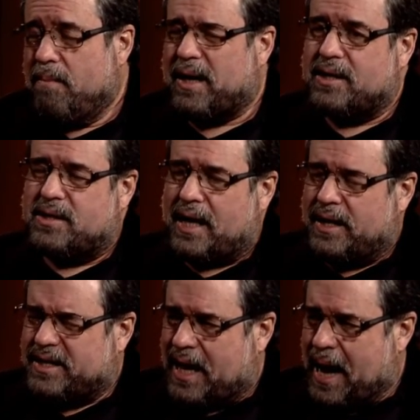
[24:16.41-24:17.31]
because they
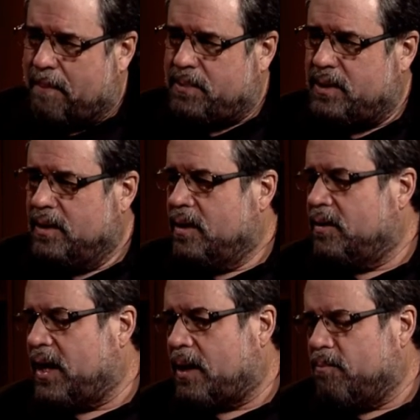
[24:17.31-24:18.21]
adapt,
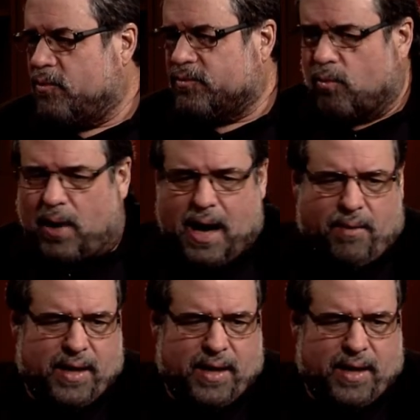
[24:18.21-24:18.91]
they can move around,